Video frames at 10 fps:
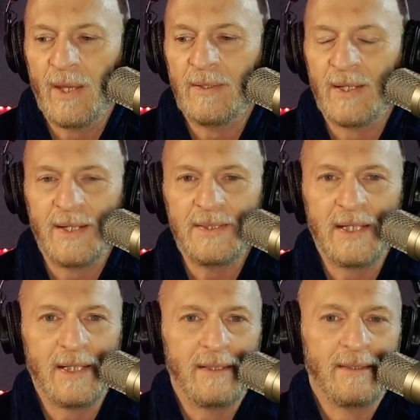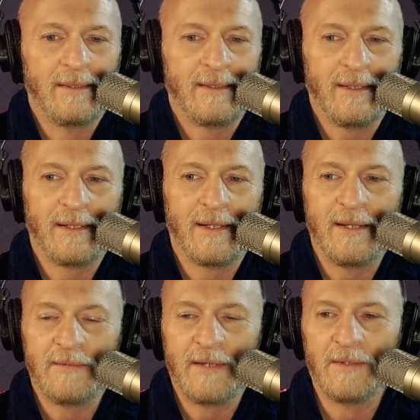And then I did. And
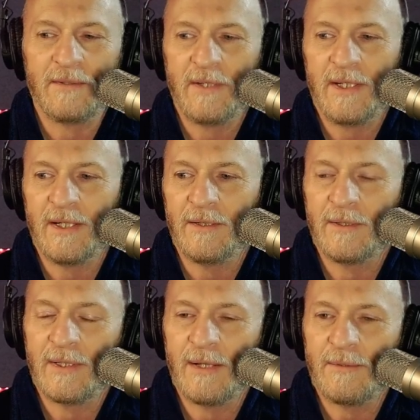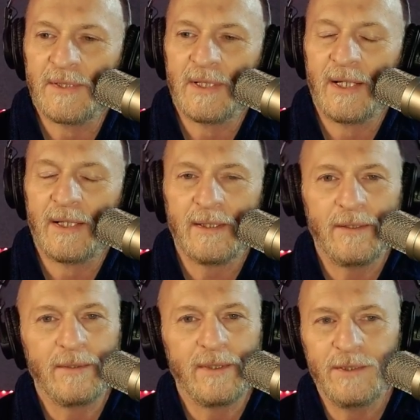I found the video and I was like,
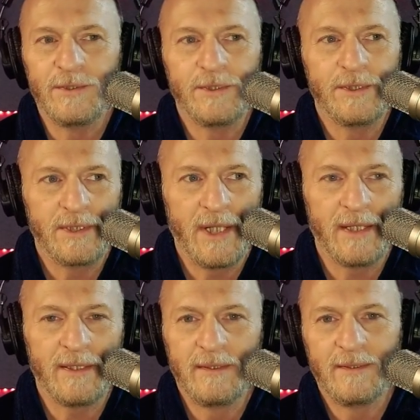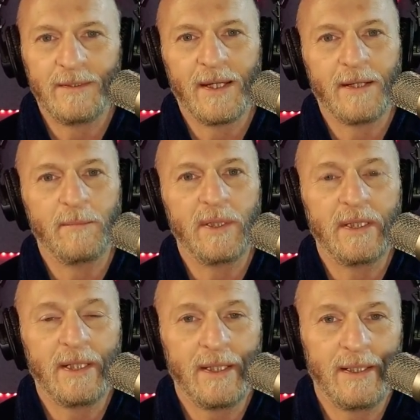holy shit, you got to be
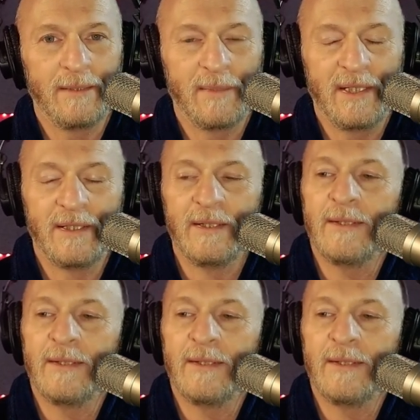kidding me.